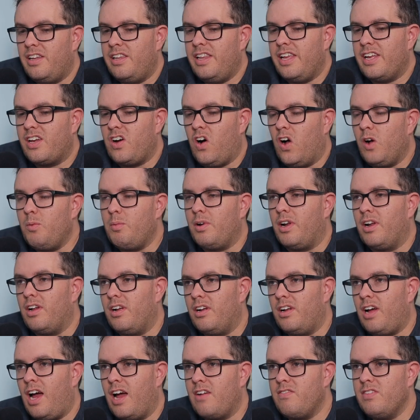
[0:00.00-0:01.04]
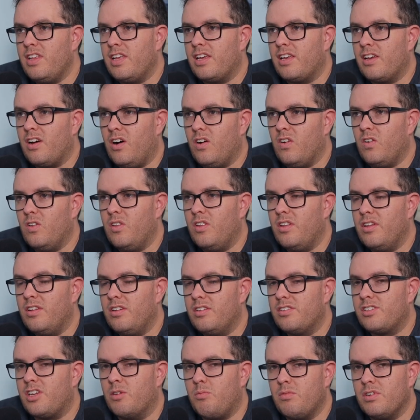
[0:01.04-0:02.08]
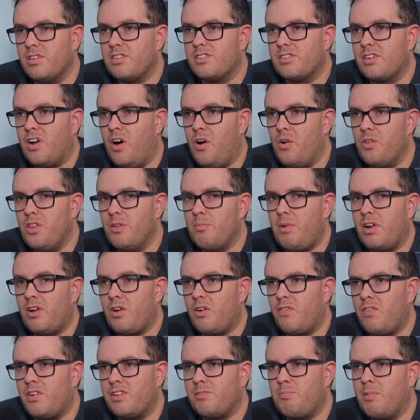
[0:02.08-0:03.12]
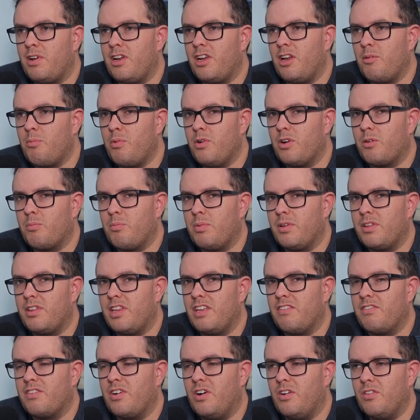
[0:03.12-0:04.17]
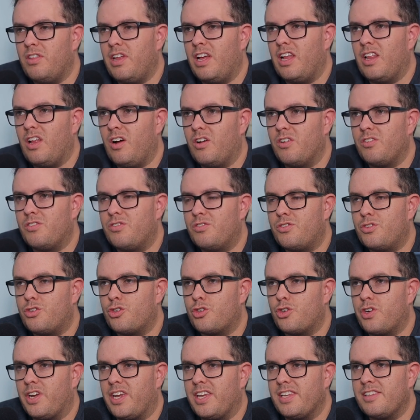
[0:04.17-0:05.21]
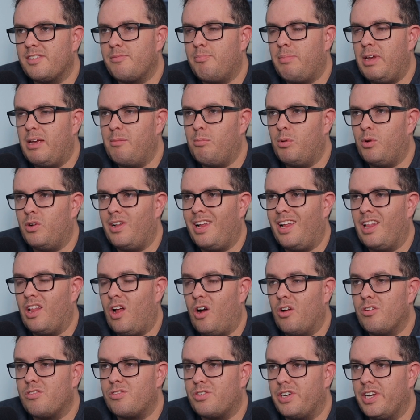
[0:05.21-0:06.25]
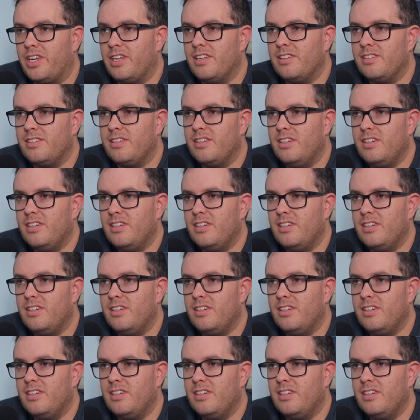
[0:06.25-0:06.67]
they call them someone's called them, I don't know if it's been in a book, but they've called the Elantris people Elantrians.